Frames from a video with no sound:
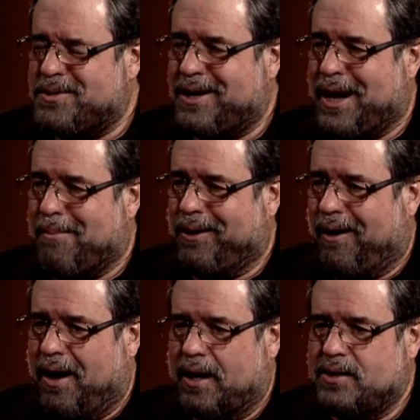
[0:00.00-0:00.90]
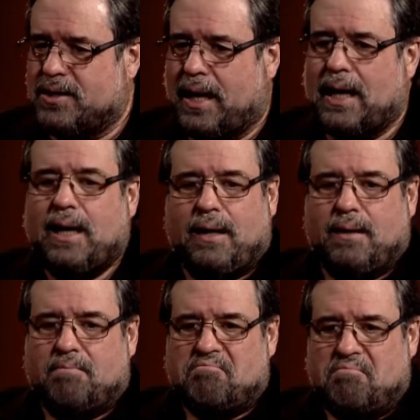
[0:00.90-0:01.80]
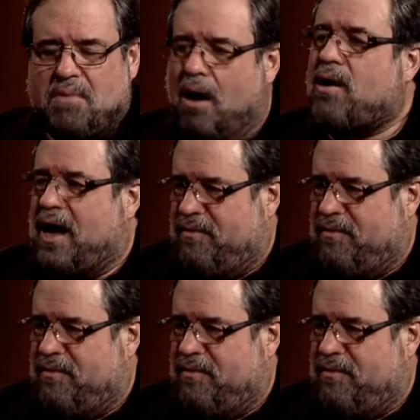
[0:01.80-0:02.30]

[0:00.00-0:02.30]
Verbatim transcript: to come along and say, okay,